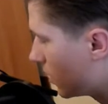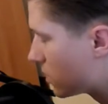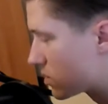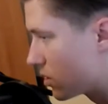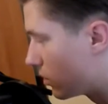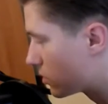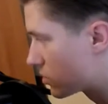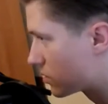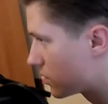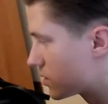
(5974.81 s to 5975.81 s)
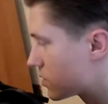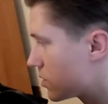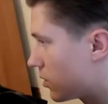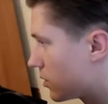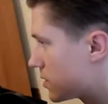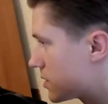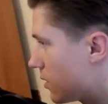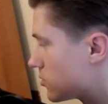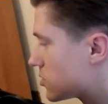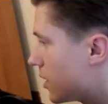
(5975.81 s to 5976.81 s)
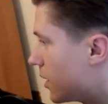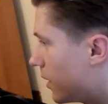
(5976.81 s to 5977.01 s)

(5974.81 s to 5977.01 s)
double benefit. So interesting. Of that's so, that sounds,